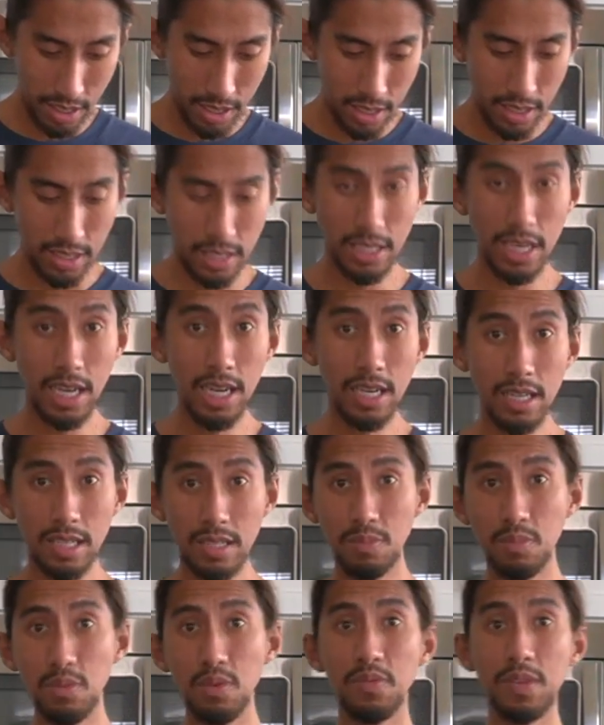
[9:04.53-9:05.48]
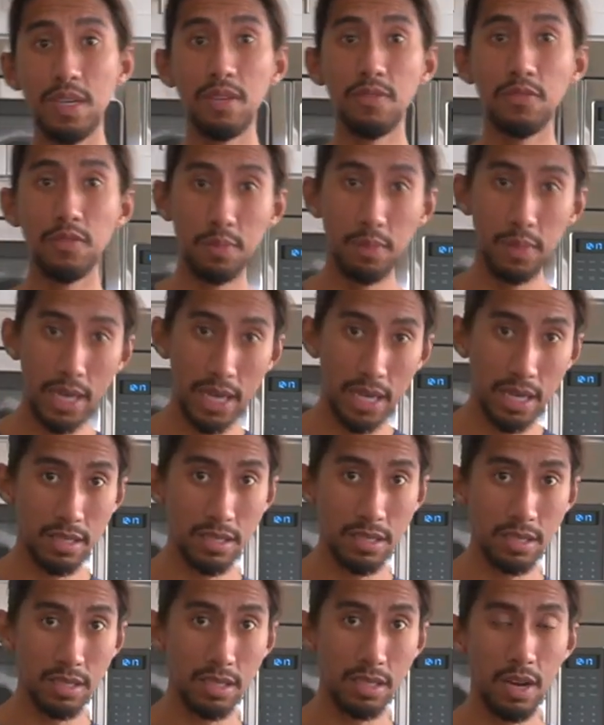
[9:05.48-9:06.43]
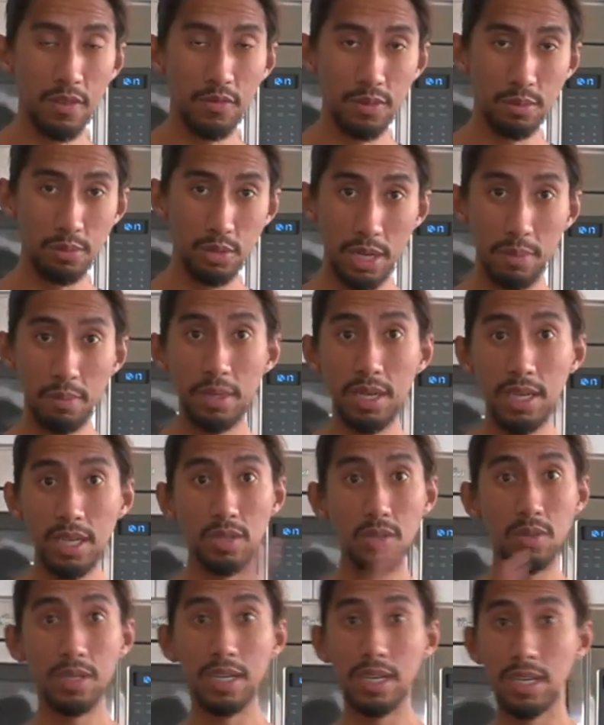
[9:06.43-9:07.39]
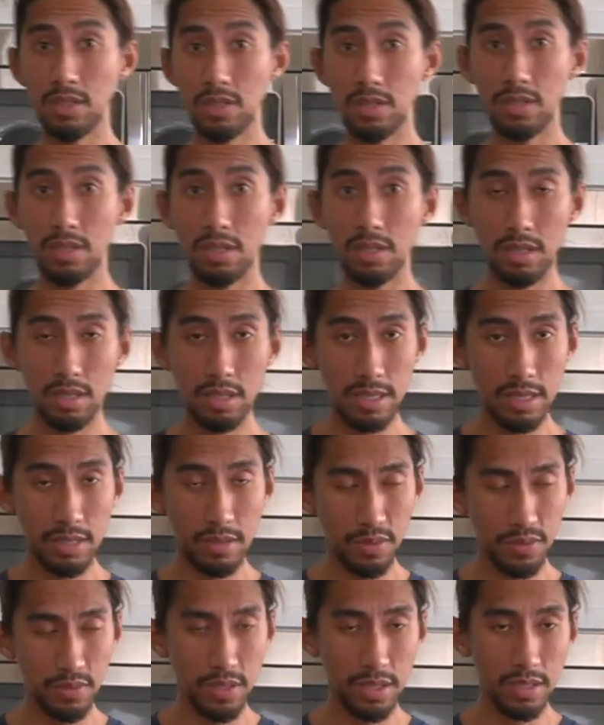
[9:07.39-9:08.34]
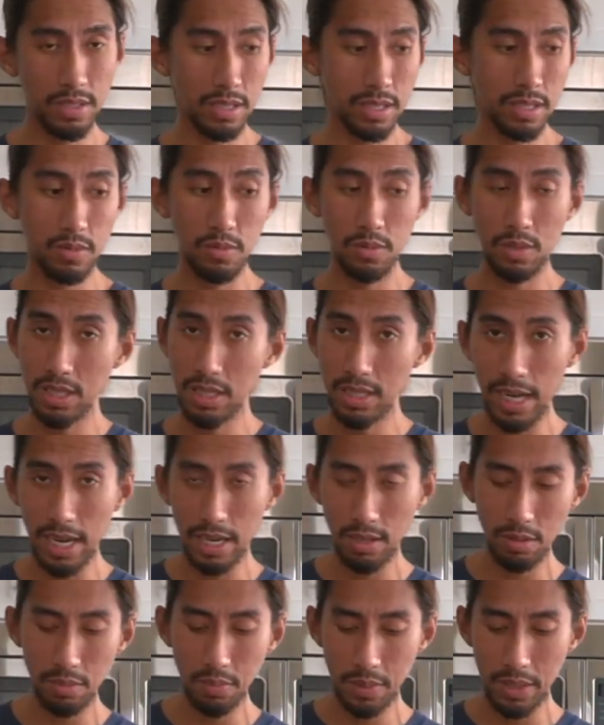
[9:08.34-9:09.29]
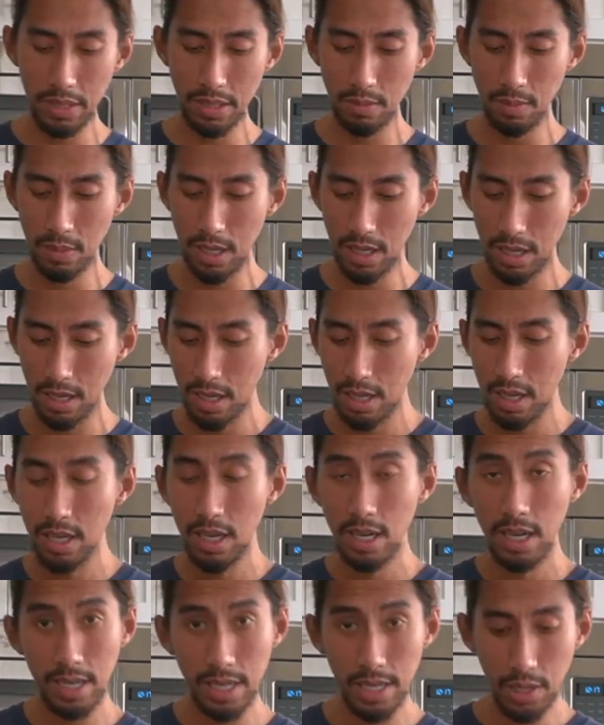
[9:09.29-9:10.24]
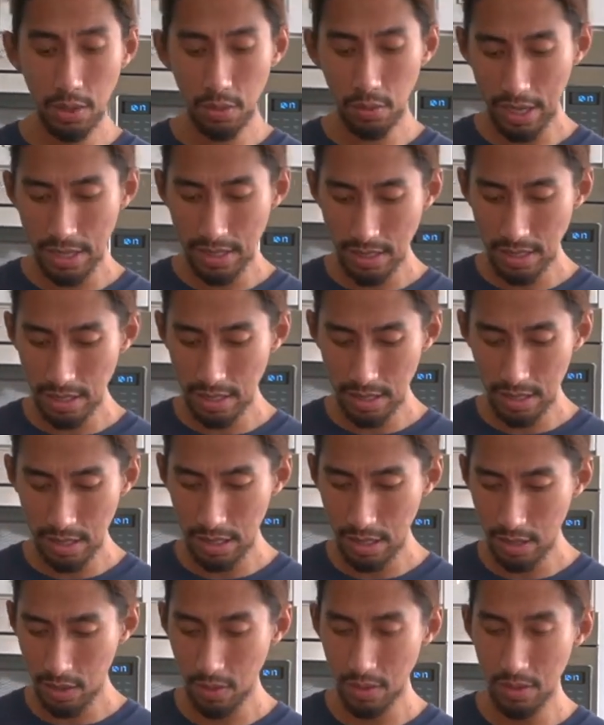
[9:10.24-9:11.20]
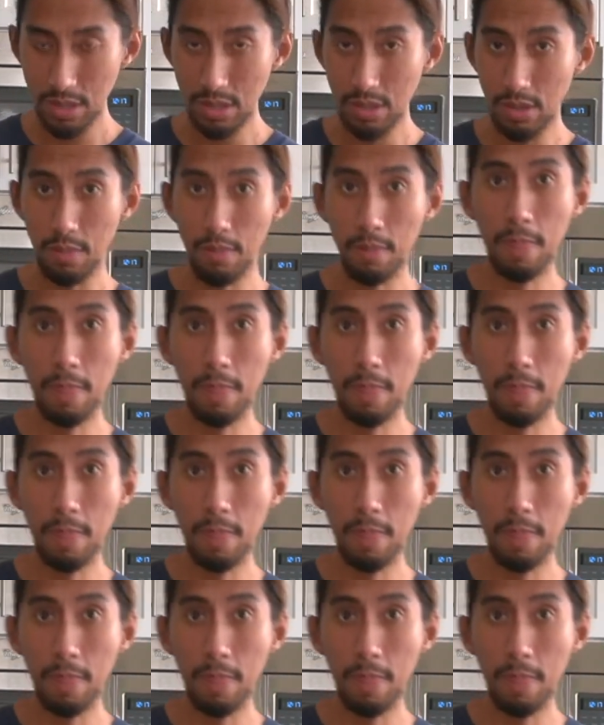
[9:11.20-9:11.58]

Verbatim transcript: Sun is moving from Cancer, uh, from Gemini to Cancer, and this fifteen sixteen, which is the actual placement. Leo rising is here also.